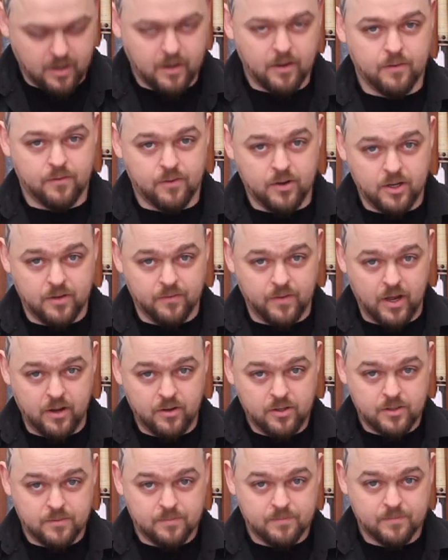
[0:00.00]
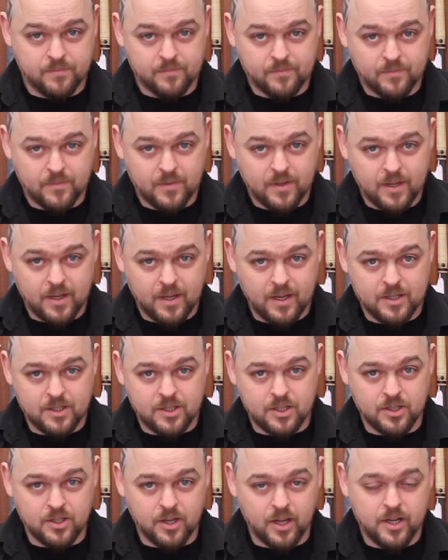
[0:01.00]
a friend of ours has
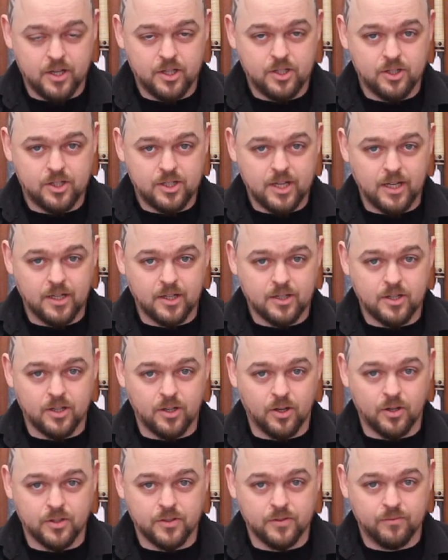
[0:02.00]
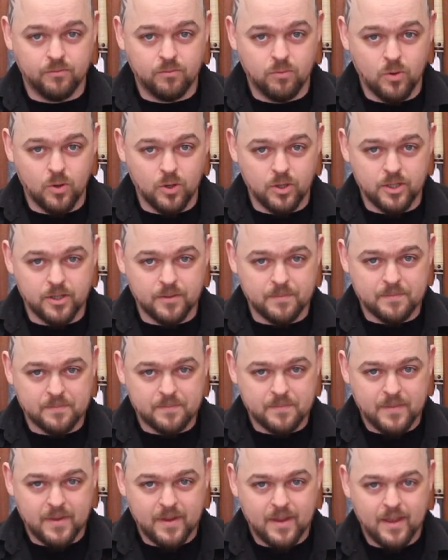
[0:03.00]
decided to send us a lot of wood
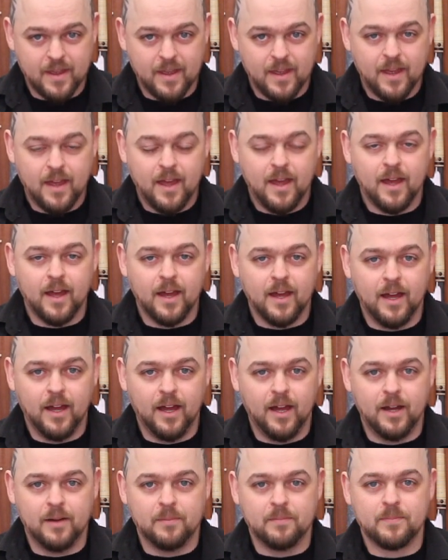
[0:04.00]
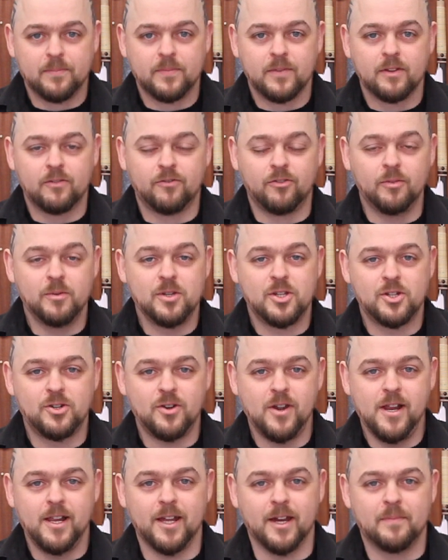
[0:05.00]
um, from
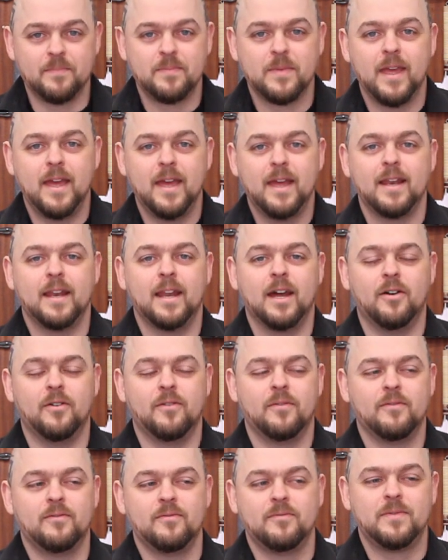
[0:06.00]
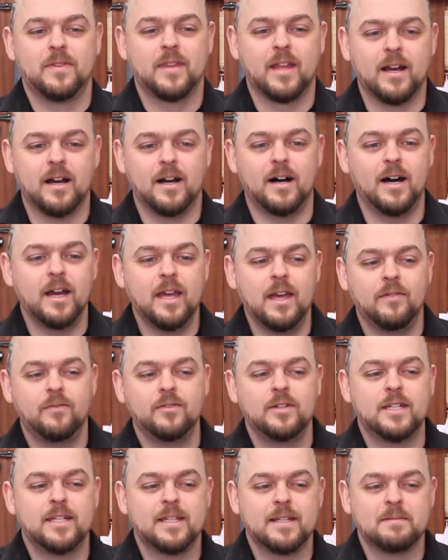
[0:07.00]
Australia. Now, I
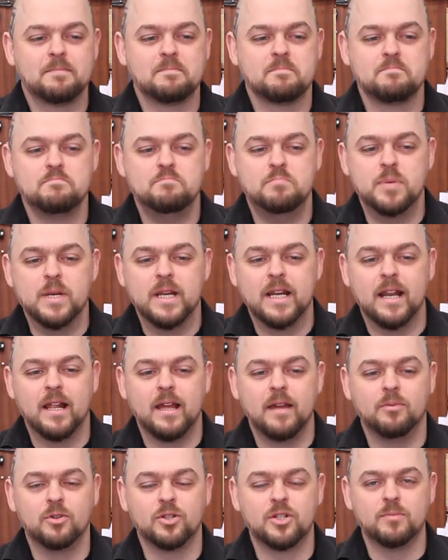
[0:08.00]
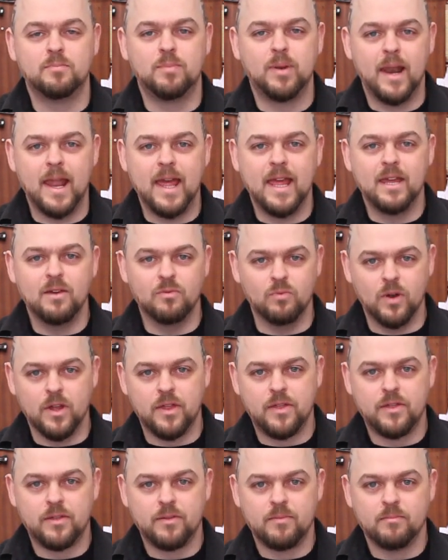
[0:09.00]
haven't been able to play
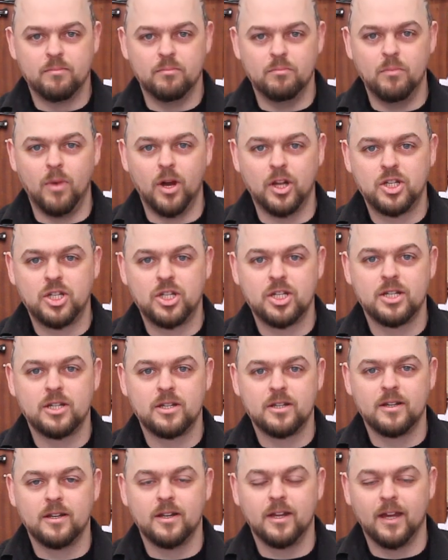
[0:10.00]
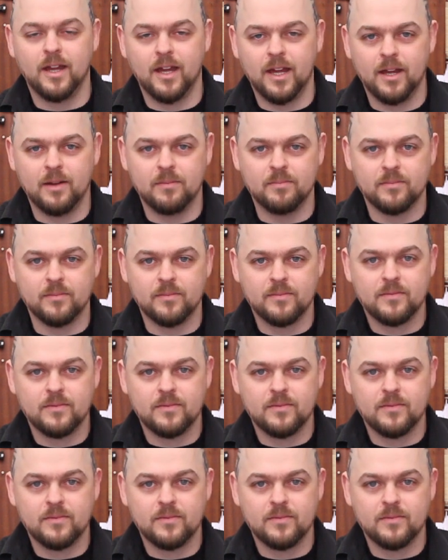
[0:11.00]
with much um,